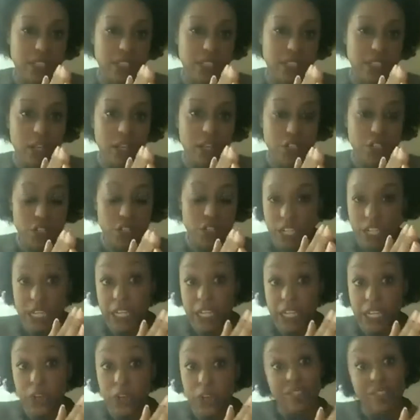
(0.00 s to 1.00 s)
she he
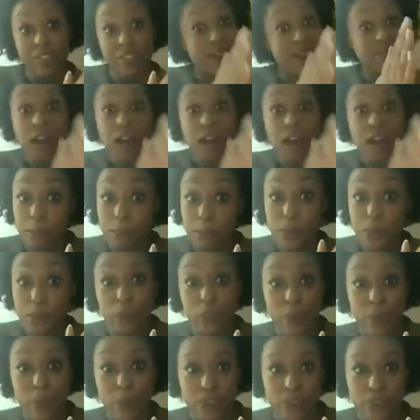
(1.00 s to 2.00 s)
or they have come to
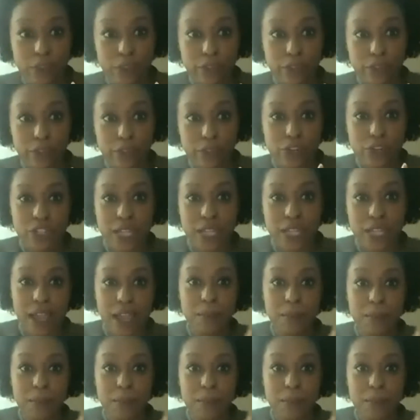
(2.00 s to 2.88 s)
us for the first time